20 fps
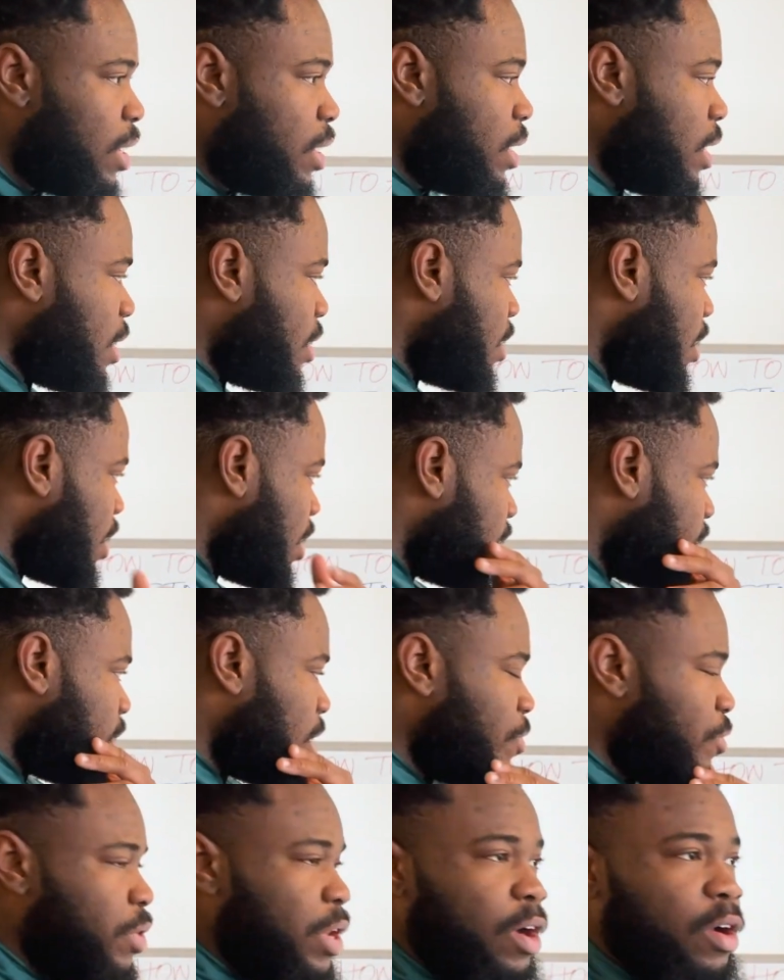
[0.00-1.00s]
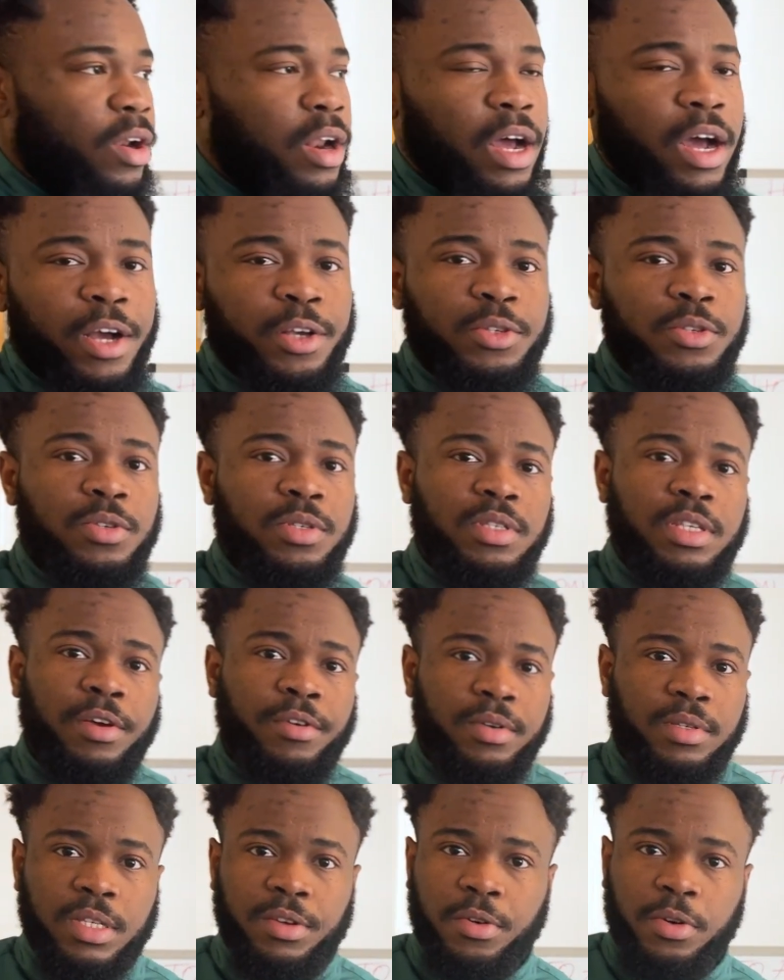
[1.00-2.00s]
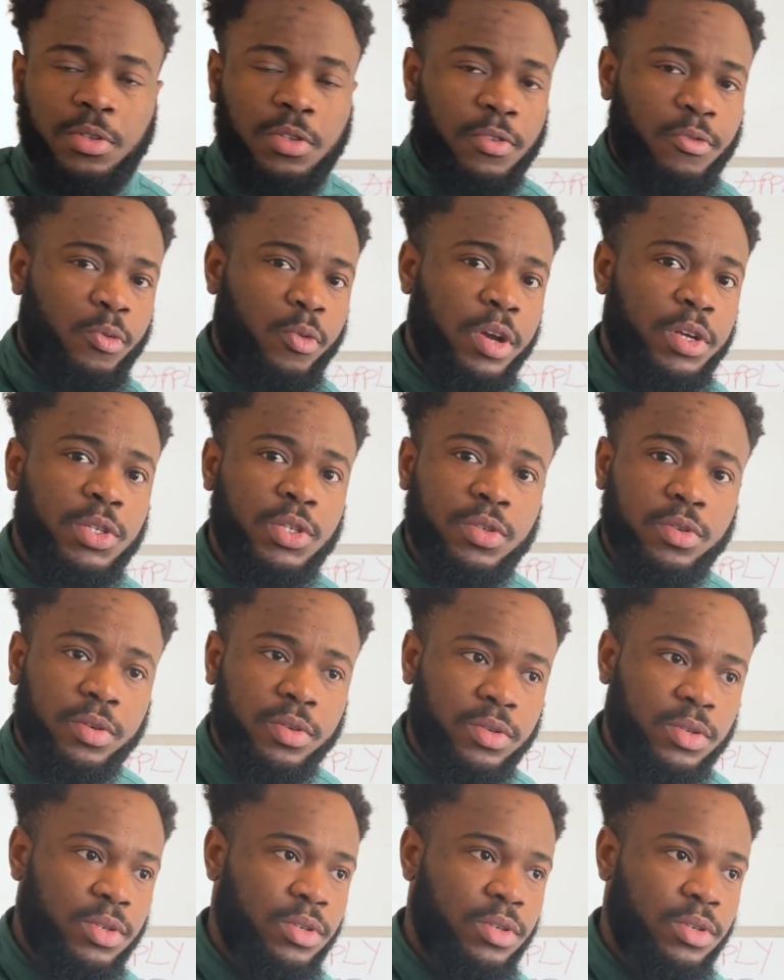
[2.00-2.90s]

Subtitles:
In the interview, they're gonna ask you a series of questions.